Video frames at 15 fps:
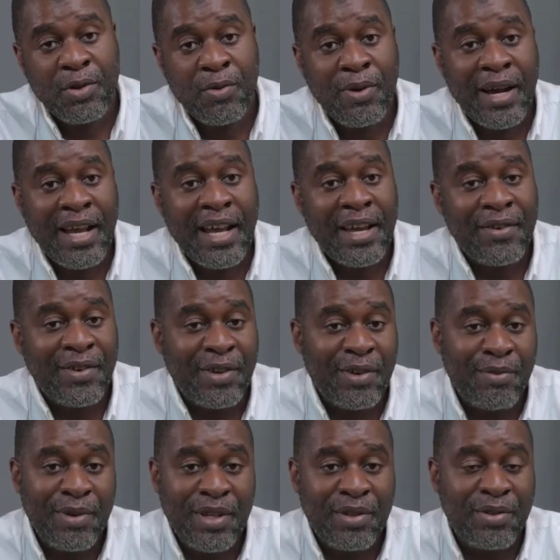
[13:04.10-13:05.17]
why I
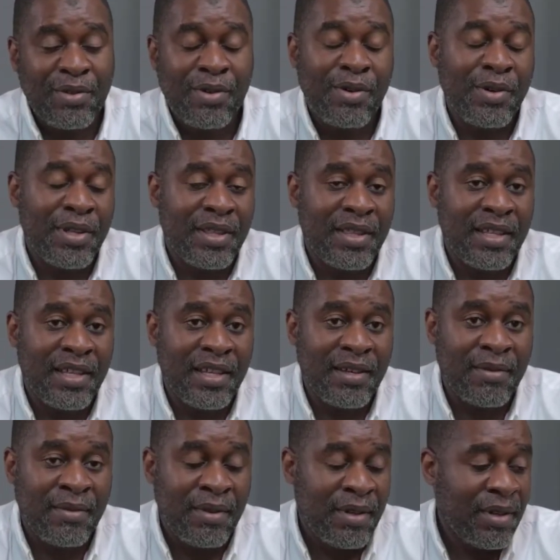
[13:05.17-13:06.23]
recommend you go with
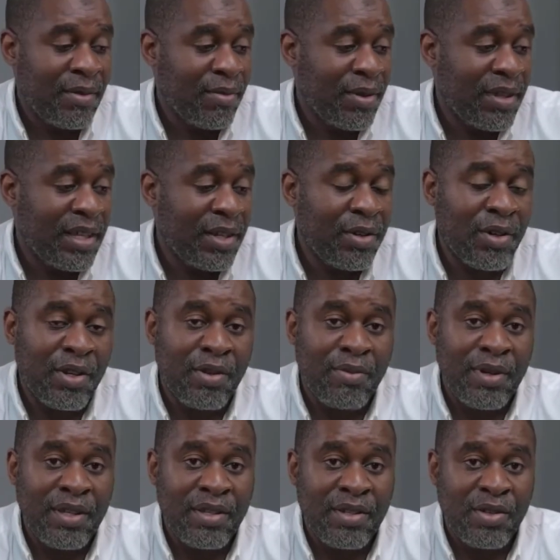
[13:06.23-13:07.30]
the
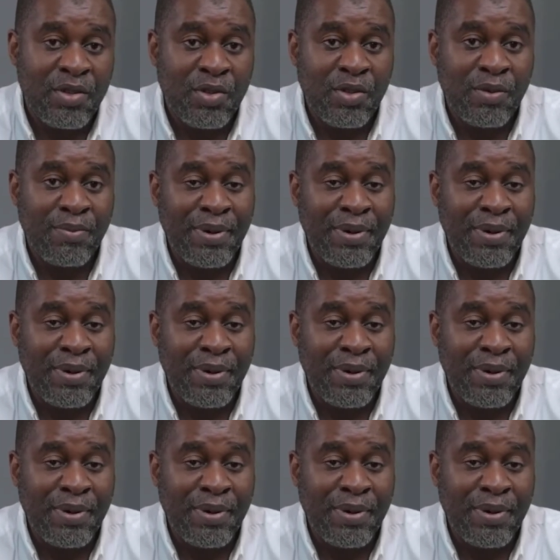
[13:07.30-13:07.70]
documents to